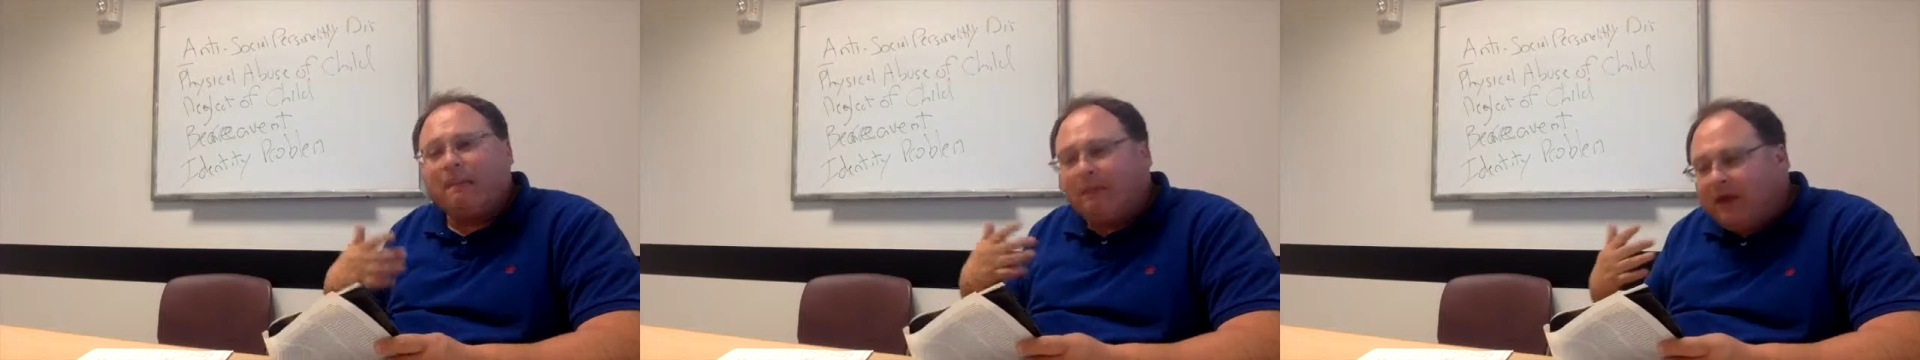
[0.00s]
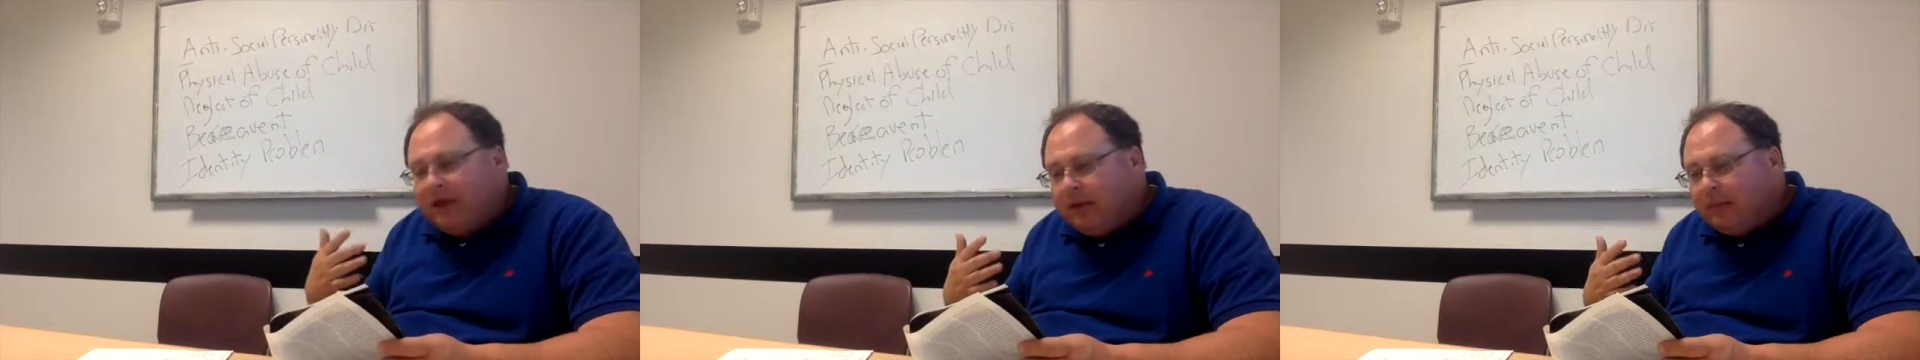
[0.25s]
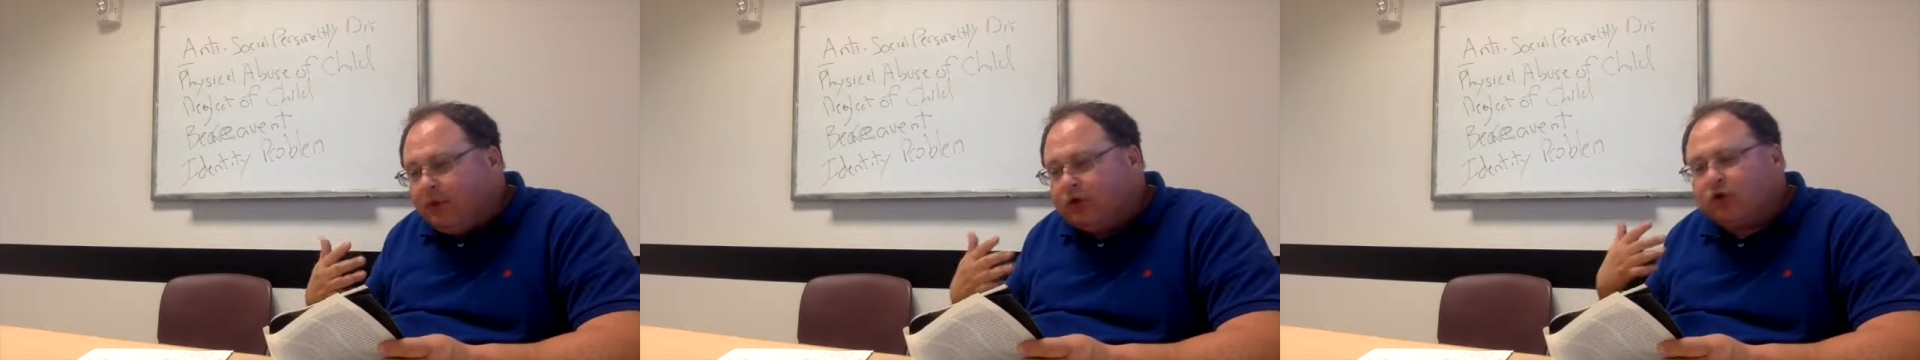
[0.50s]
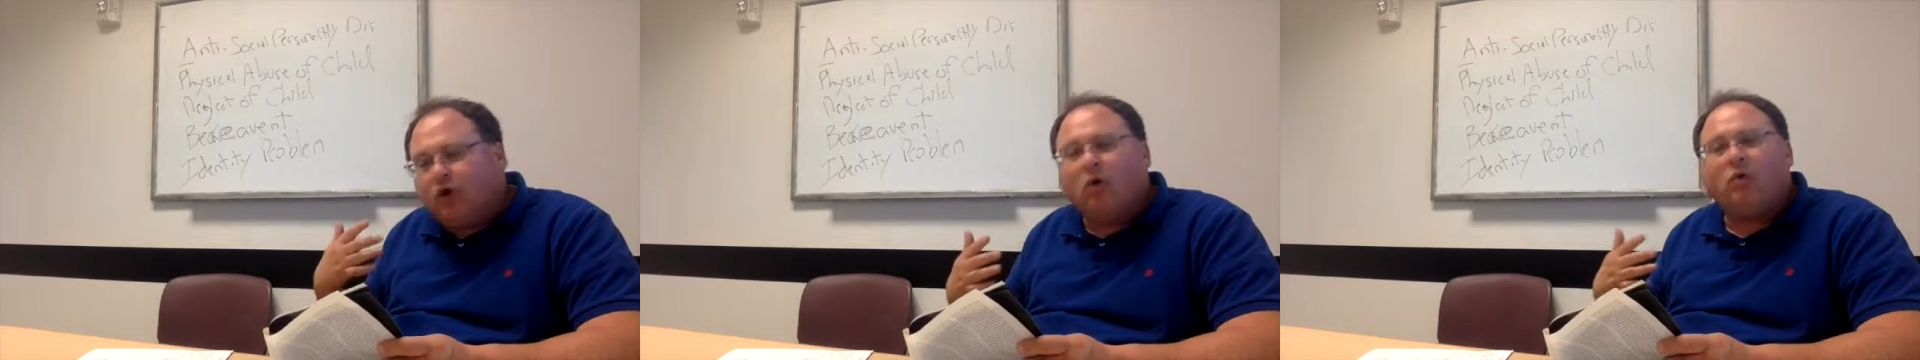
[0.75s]
people
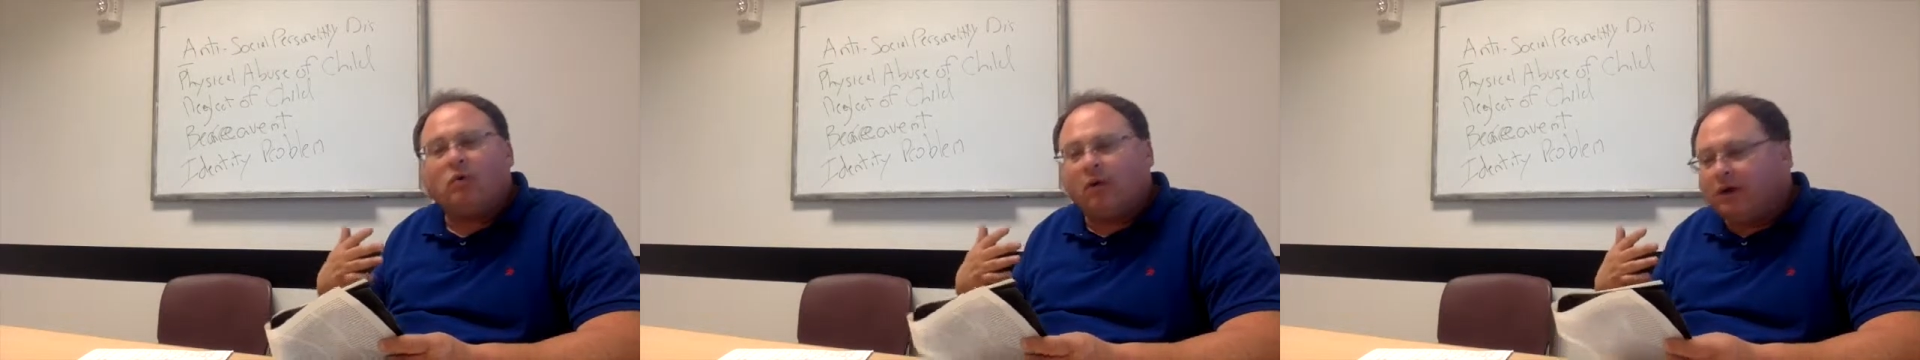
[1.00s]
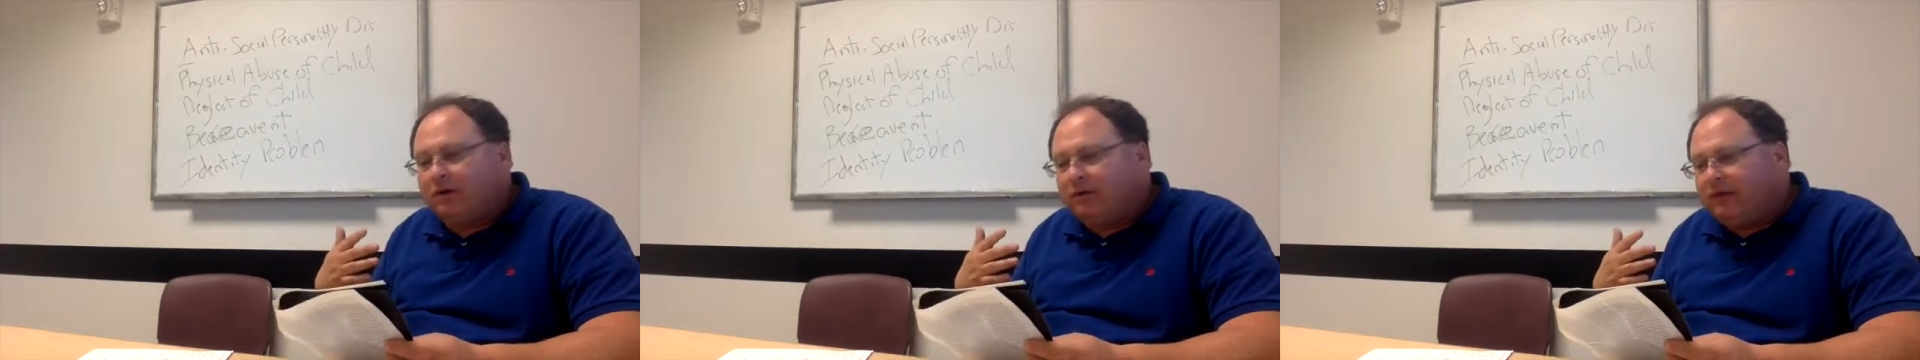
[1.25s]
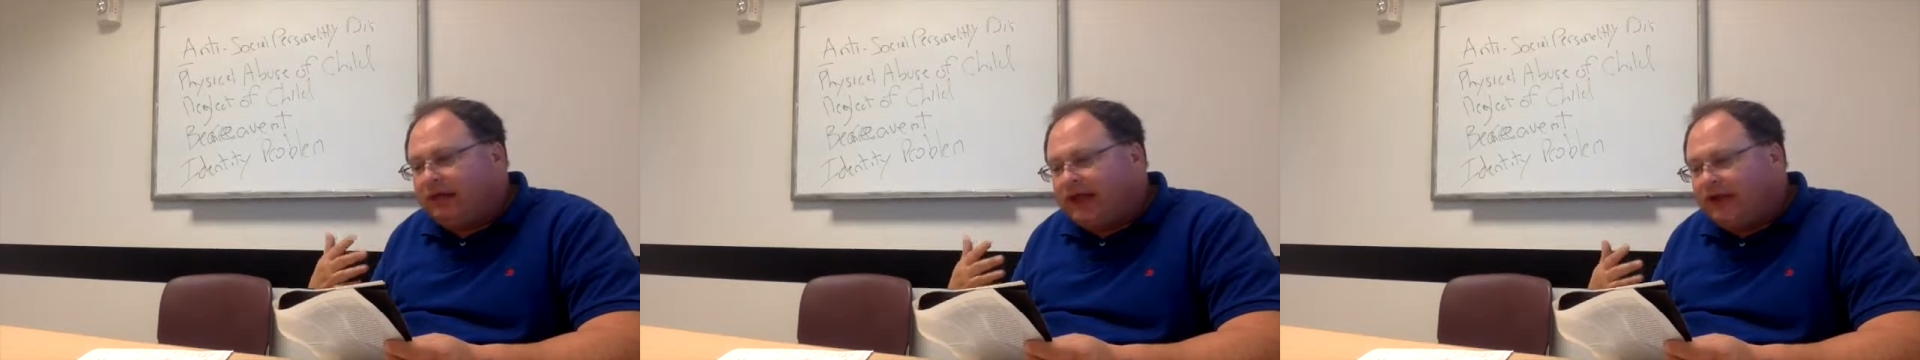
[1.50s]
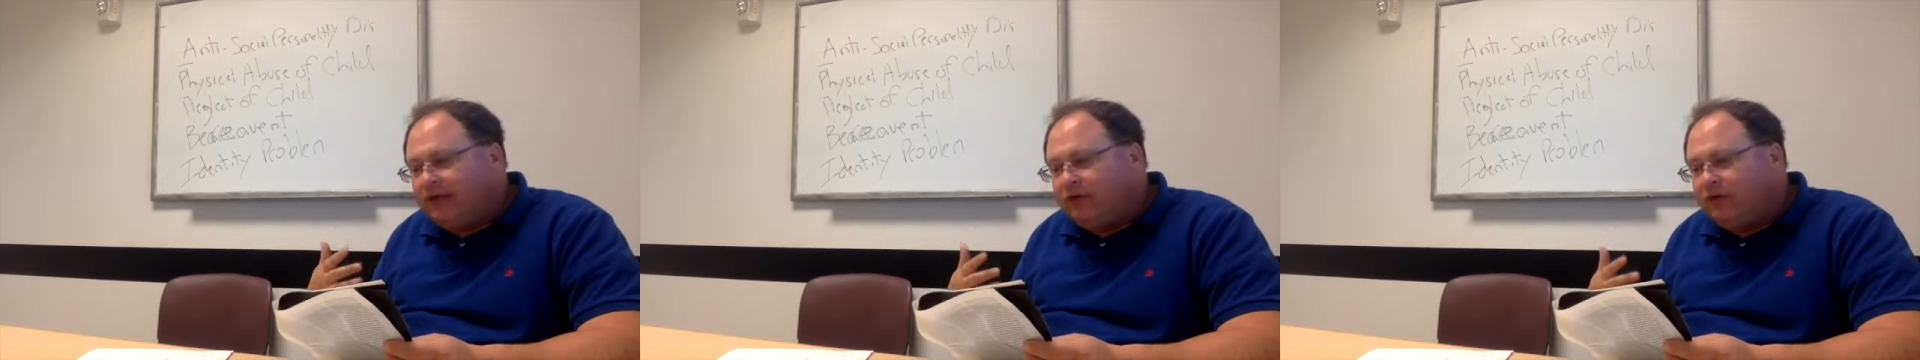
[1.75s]
don't want to
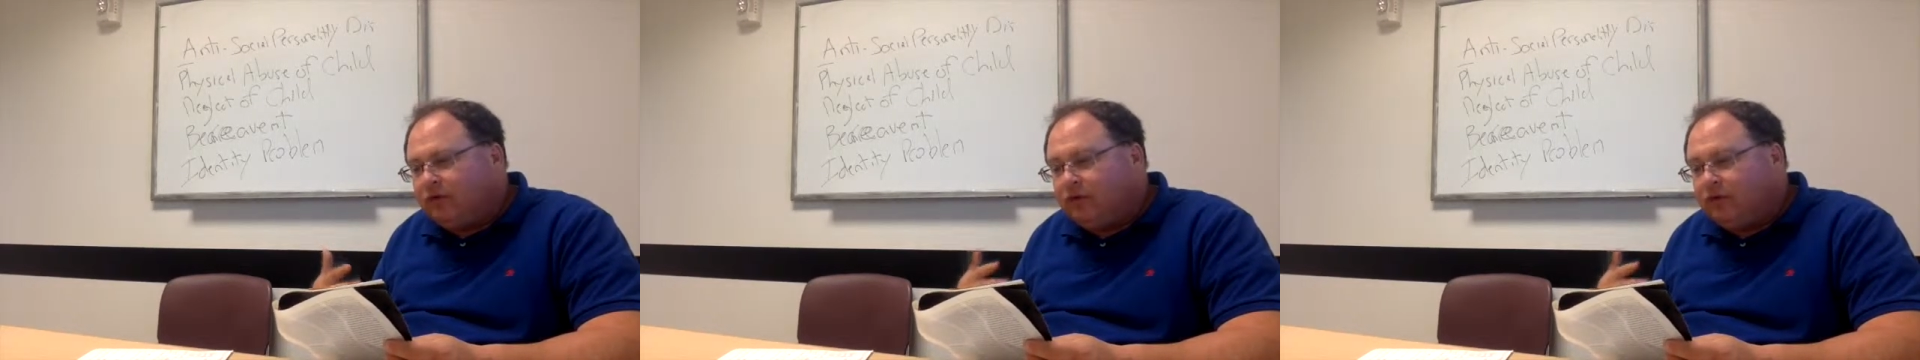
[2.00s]
relate to.